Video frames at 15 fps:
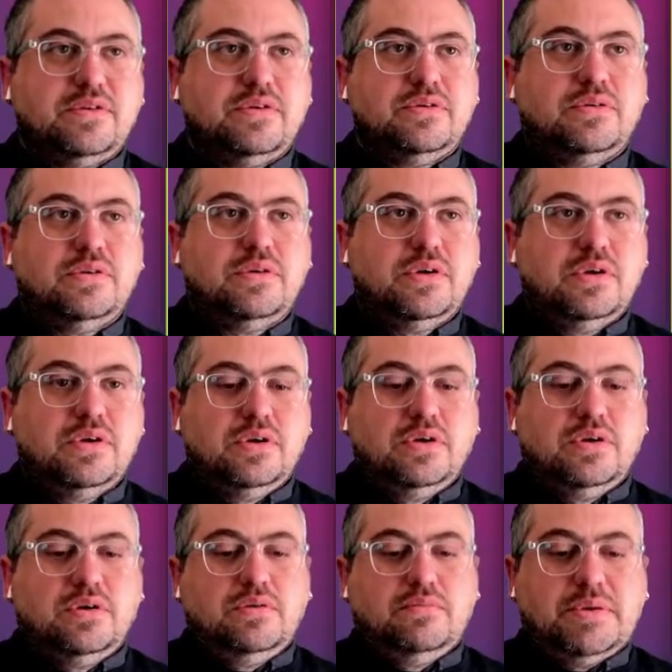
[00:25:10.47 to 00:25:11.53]

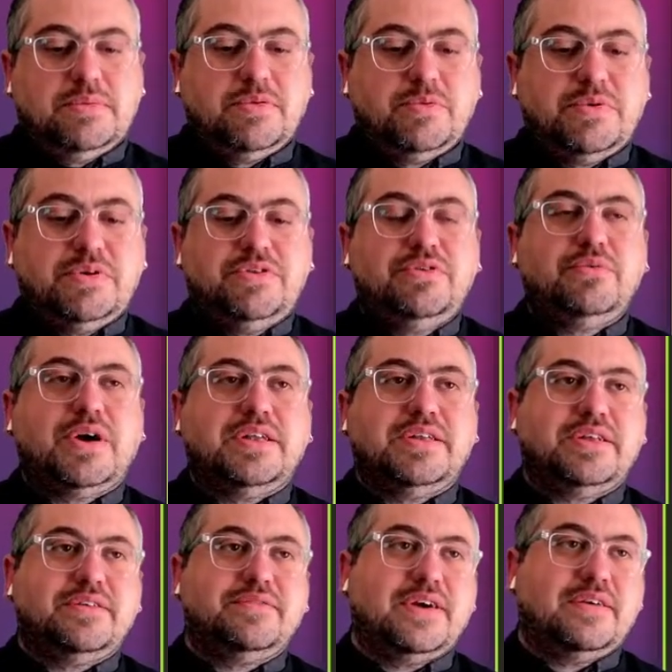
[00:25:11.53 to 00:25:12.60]
maybe we do want
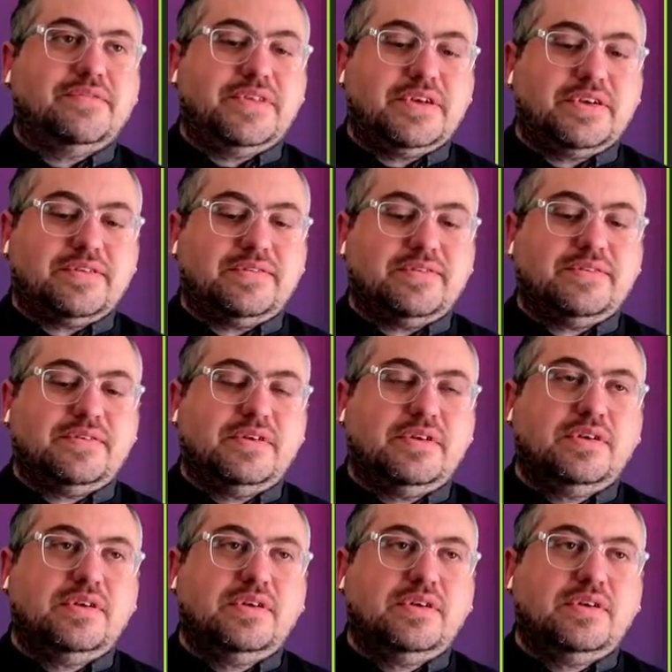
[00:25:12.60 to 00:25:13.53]
95 things.